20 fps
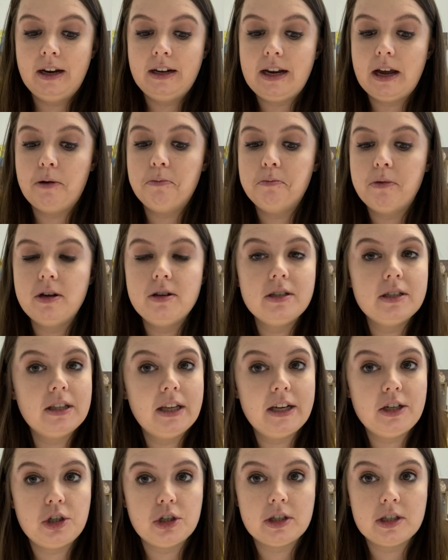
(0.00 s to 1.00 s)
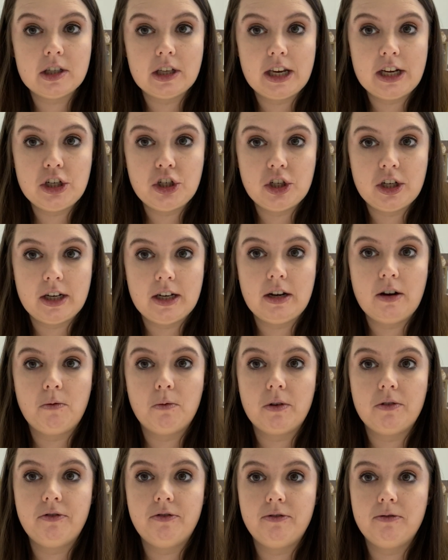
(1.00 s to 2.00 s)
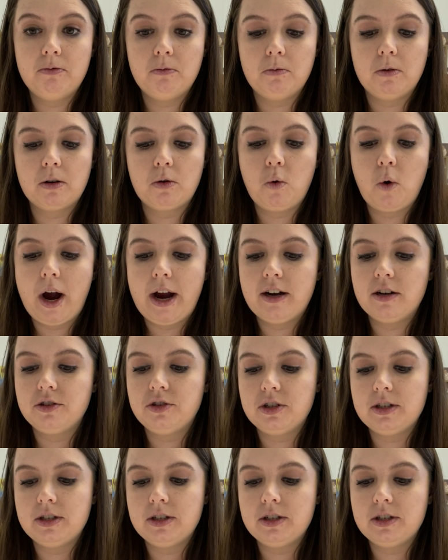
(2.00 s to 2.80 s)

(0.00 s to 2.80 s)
Now, most legislation requires